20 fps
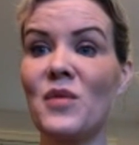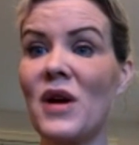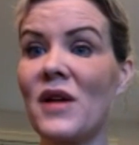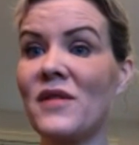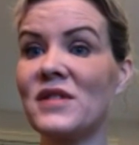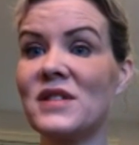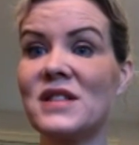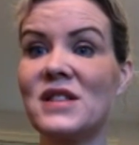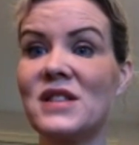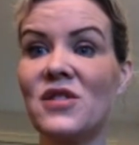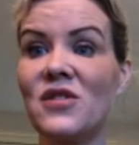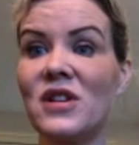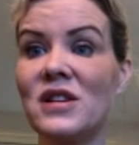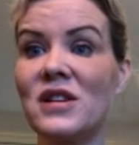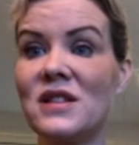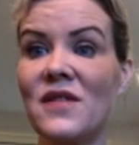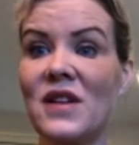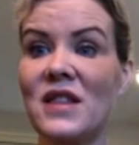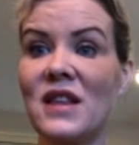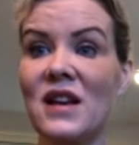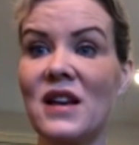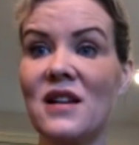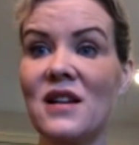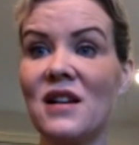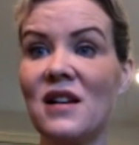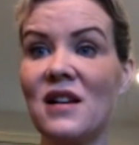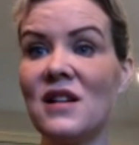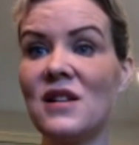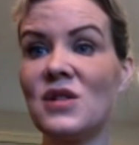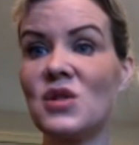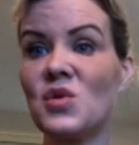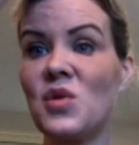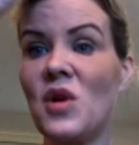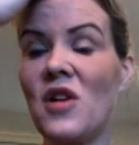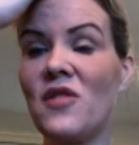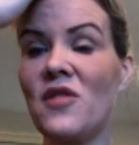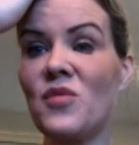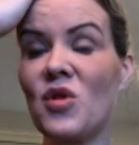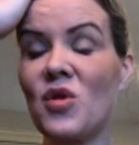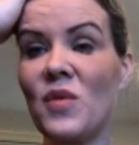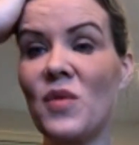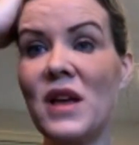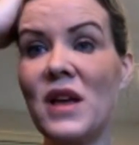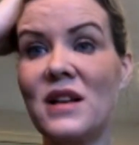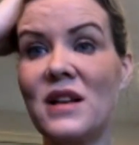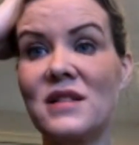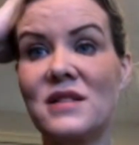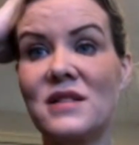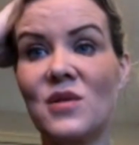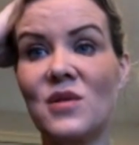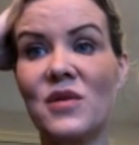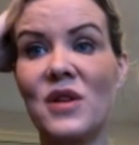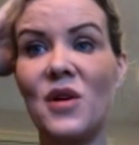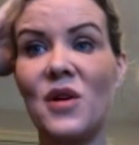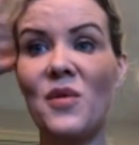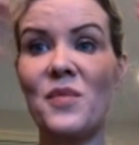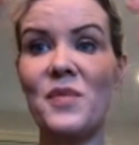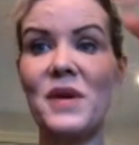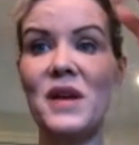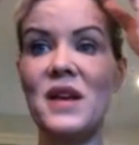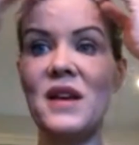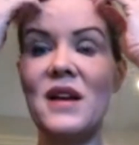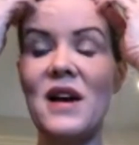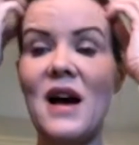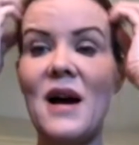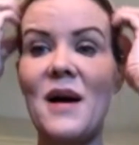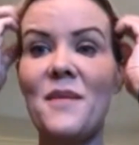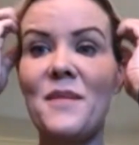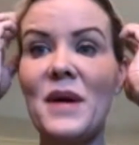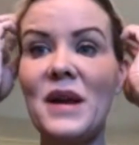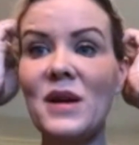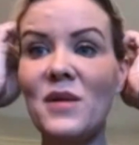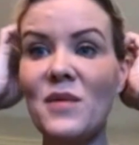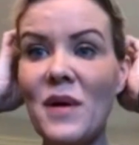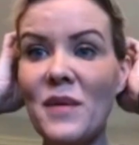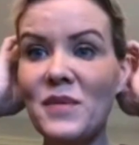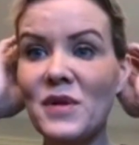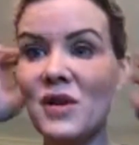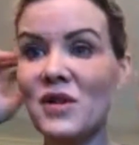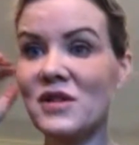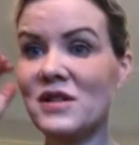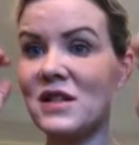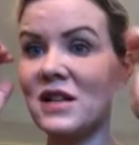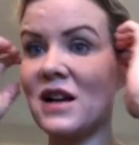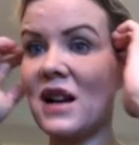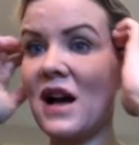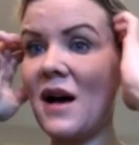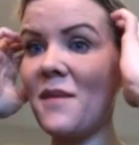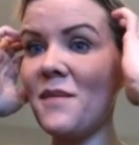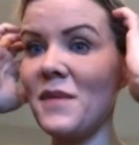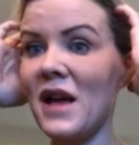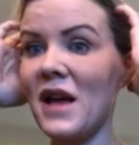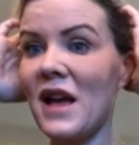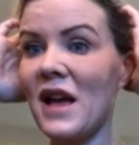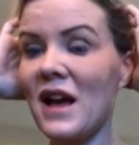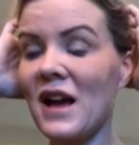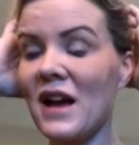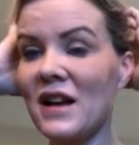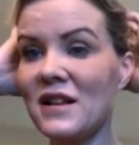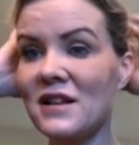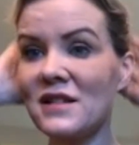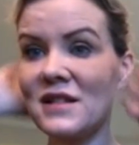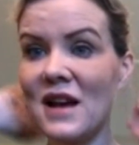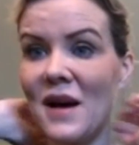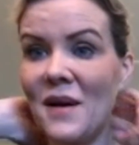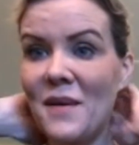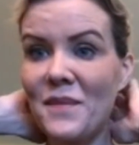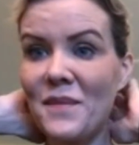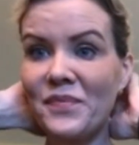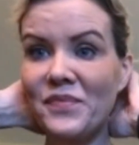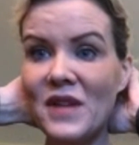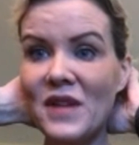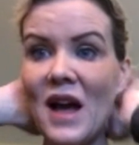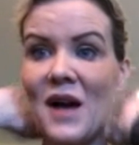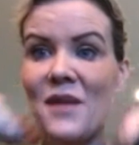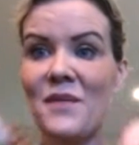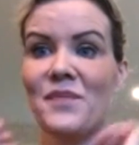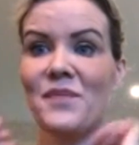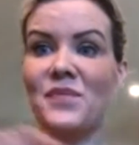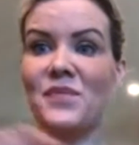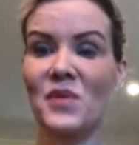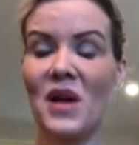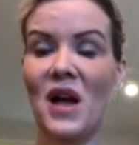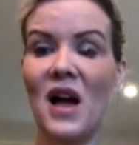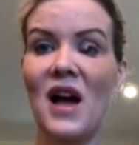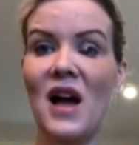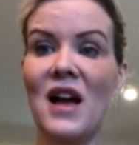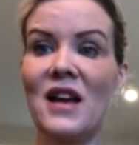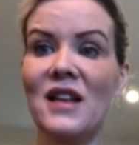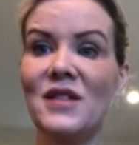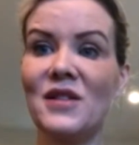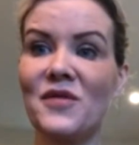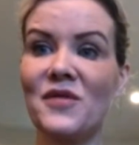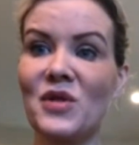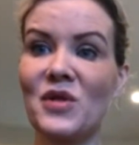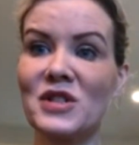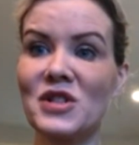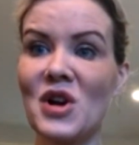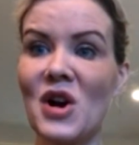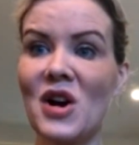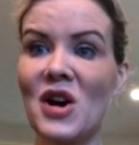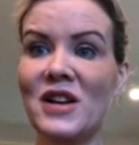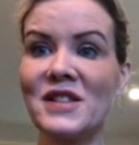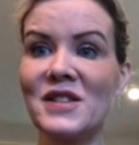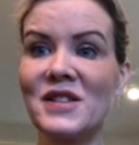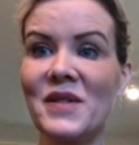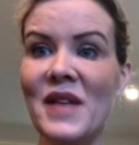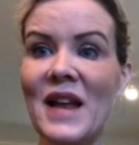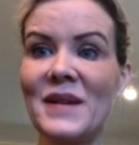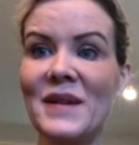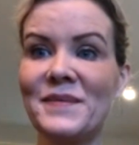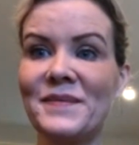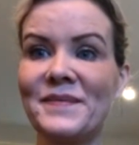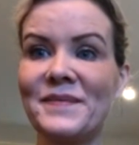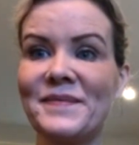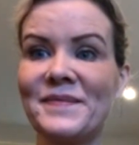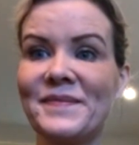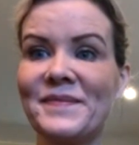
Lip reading: We have a series of, I think, 12 more weeks, so there'll be many webinars to come, and yeah, I look forward to talking to you then.